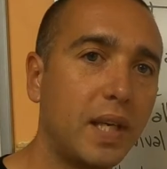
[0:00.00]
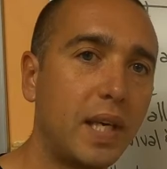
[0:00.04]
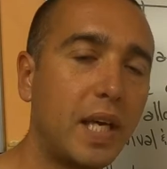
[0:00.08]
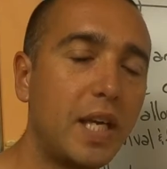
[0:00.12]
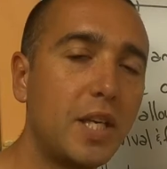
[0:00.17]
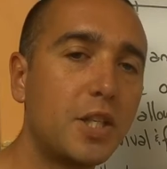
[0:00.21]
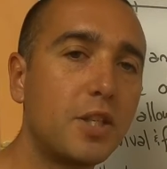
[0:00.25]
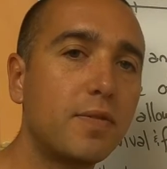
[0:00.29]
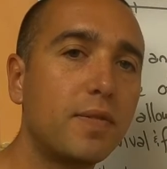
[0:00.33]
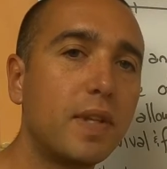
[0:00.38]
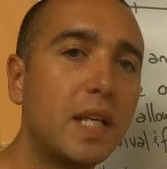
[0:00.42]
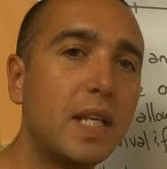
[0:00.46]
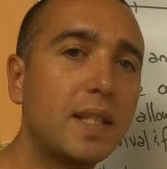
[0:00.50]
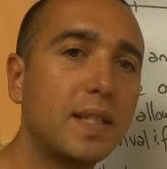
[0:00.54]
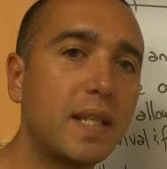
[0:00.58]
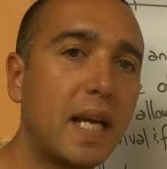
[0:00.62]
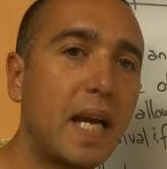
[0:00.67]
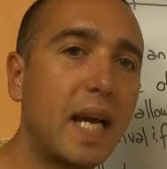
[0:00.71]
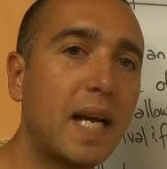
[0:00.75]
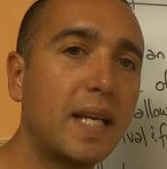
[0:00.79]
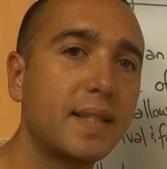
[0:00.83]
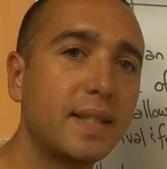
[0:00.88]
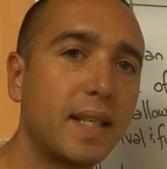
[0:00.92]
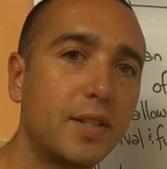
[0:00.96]
Each of these
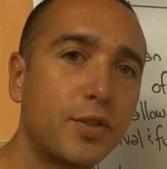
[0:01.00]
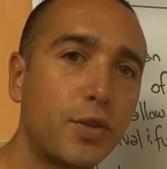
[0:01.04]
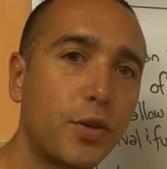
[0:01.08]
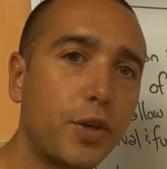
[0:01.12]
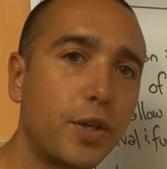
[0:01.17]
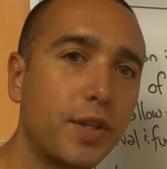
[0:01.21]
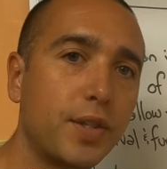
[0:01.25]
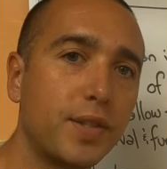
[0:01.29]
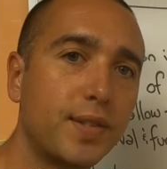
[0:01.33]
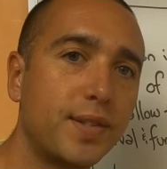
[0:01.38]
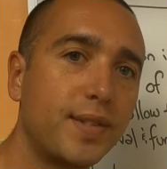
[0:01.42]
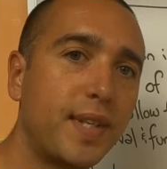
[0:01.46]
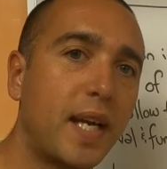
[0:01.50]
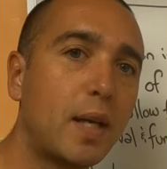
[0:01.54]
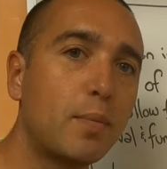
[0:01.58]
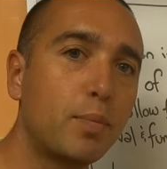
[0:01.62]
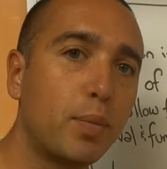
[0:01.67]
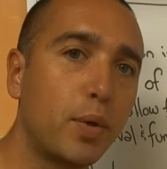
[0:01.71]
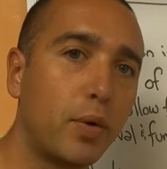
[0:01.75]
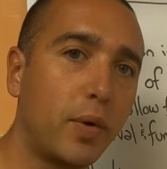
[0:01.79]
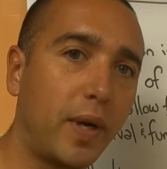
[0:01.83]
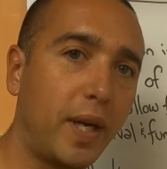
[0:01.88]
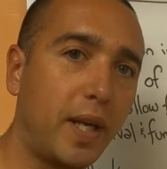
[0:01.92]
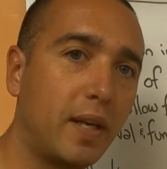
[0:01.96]
has a certain set
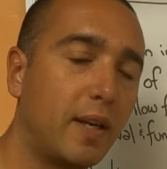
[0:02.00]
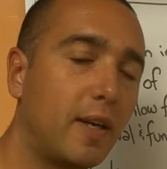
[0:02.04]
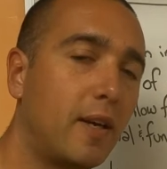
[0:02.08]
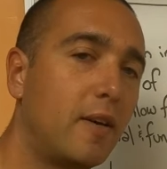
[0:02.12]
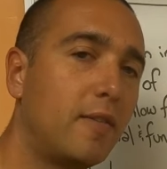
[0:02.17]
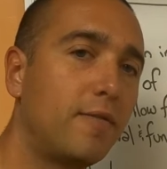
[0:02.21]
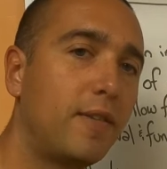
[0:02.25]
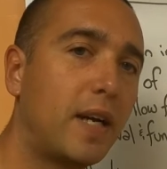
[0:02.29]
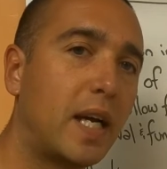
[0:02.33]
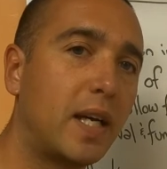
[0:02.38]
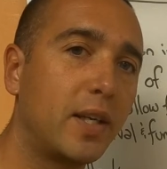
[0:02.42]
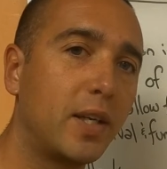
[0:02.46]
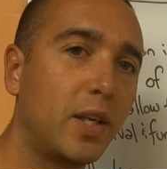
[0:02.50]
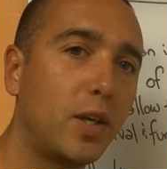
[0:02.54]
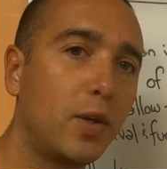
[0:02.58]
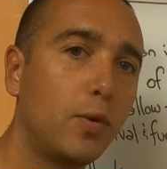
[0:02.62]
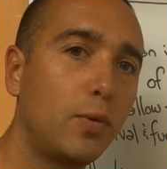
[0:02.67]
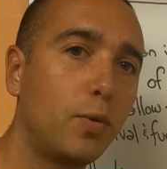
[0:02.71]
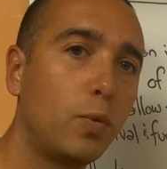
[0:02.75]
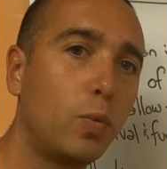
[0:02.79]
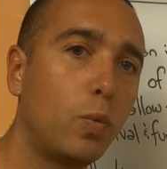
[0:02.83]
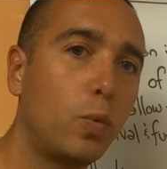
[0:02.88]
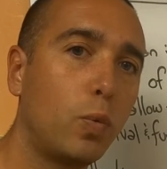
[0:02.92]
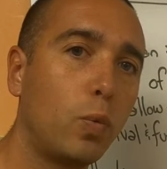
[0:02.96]
point, a
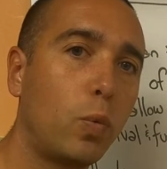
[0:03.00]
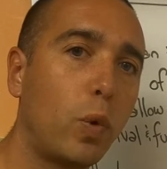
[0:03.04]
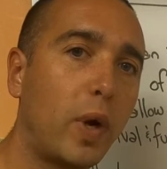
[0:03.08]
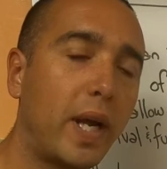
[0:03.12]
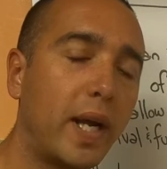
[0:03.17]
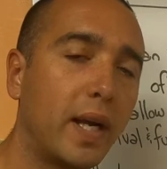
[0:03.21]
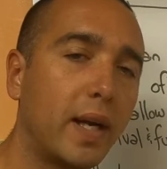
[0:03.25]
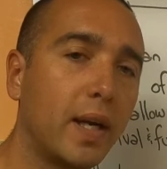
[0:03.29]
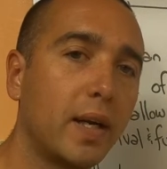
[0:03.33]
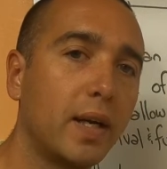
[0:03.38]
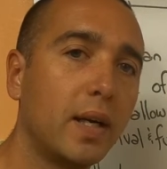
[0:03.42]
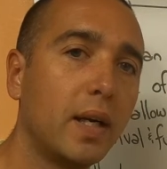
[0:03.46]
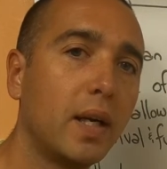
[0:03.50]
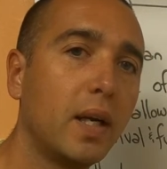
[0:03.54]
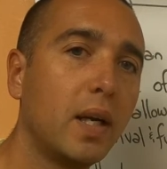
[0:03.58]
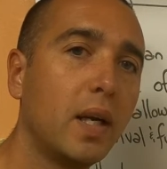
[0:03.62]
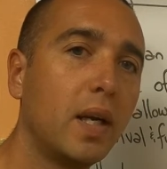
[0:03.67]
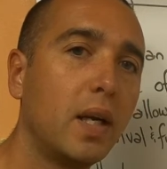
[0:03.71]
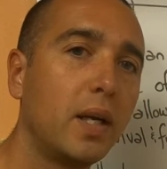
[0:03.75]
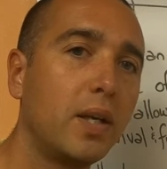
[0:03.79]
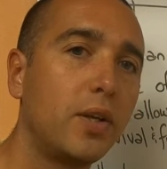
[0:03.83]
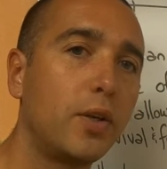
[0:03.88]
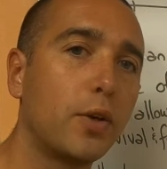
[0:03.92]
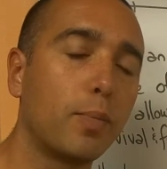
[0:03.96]
value where
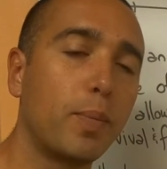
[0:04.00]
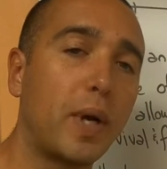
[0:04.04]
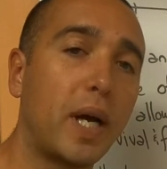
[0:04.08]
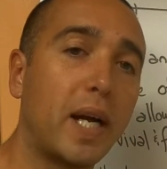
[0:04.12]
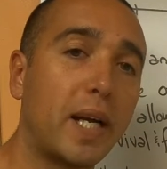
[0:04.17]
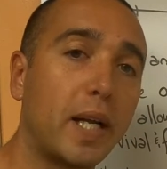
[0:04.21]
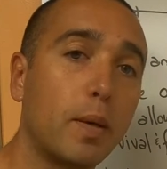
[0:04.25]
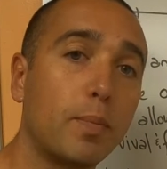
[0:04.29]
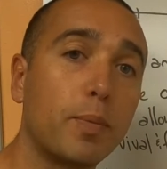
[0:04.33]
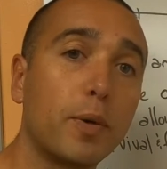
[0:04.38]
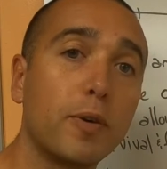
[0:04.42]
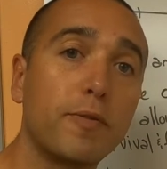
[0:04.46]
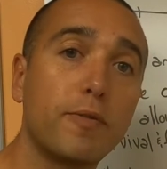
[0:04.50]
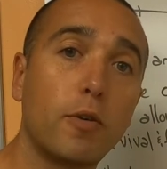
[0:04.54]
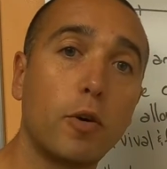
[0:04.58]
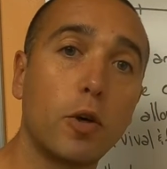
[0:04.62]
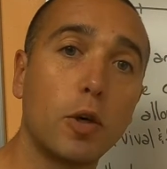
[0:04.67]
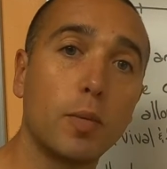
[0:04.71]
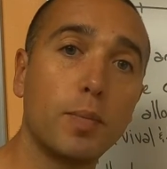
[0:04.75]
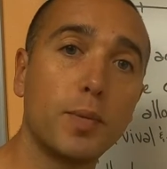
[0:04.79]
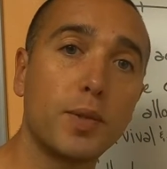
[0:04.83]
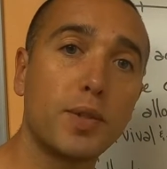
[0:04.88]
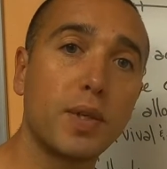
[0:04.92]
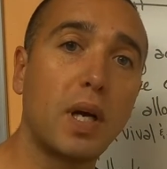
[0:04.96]
your body
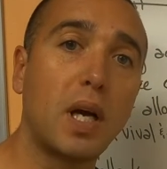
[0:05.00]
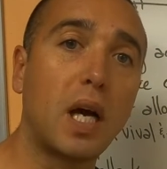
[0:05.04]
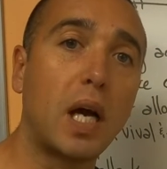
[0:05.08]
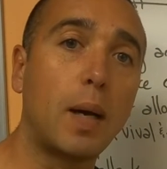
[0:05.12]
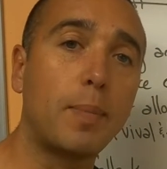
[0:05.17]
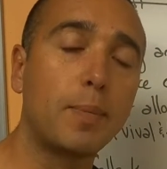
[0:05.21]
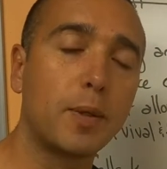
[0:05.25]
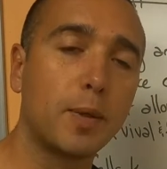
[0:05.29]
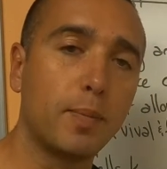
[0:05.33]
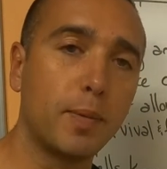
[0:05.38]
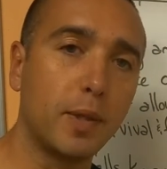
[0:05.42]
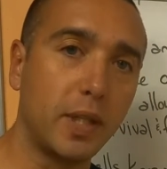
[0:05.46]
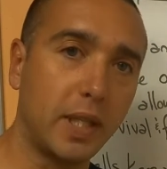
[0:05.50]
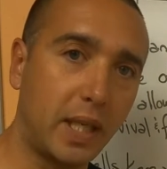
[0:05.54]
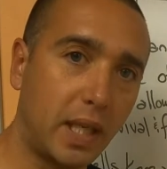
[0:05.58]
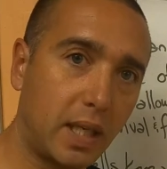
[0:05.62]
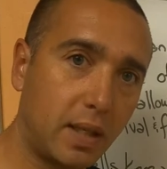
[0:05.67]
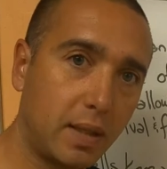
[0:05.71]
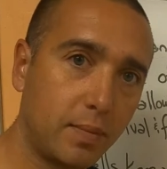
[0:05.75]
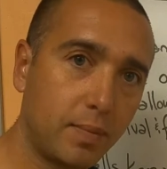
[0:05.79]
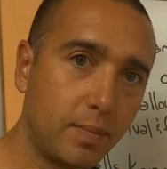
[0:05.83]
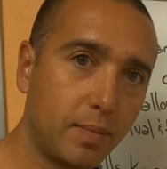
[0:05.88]
performs optimally.